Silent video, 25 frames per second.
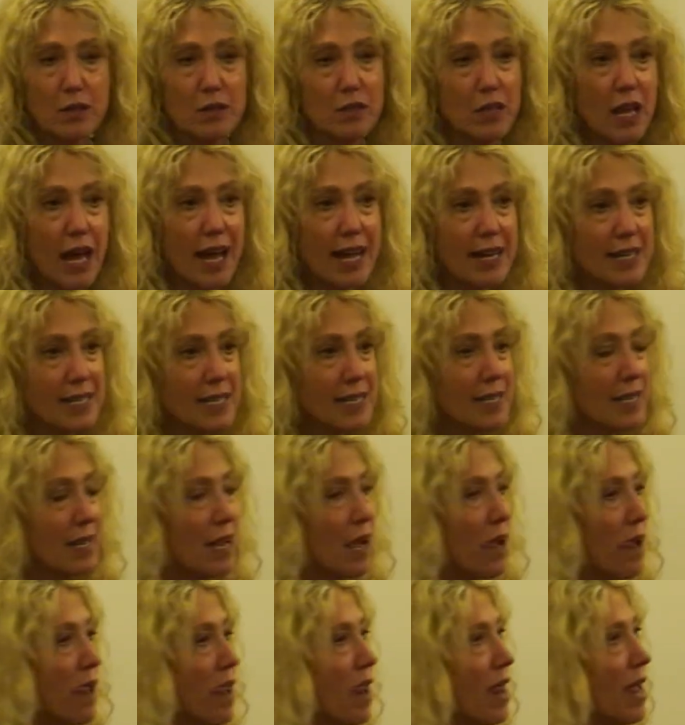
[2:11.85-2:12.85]
Lots.
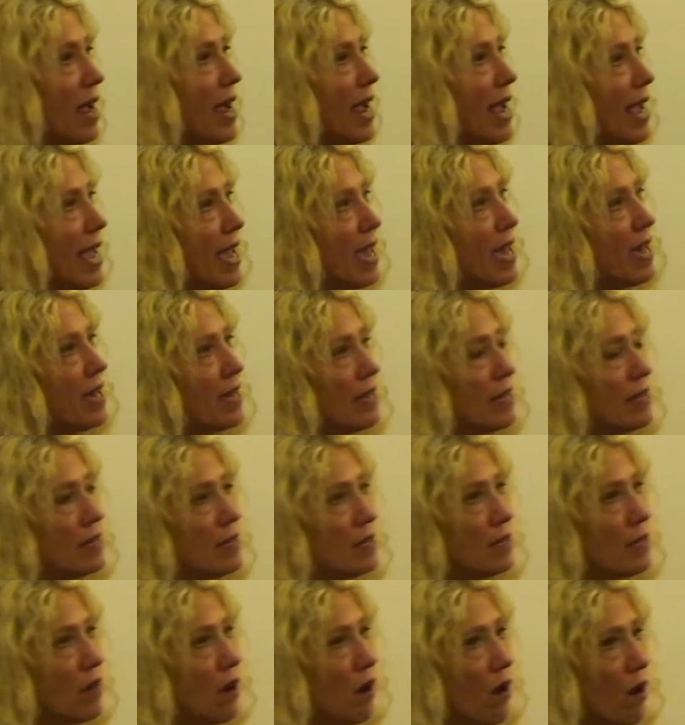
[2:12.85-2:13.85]

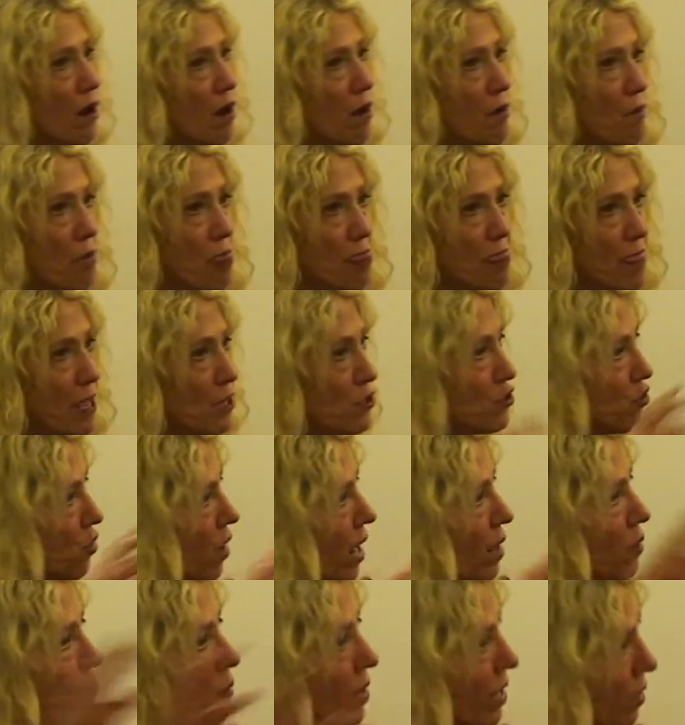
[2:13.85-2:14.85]
And so
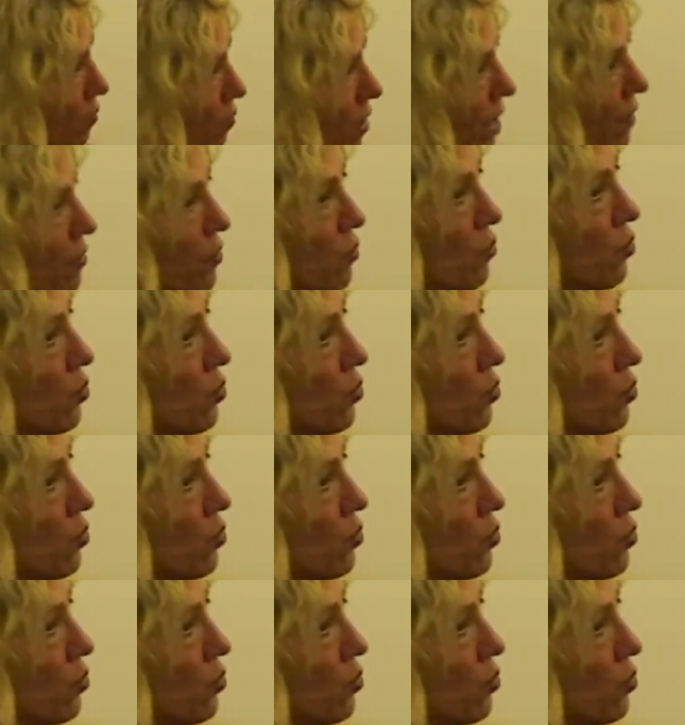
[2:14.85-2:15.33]
I went around the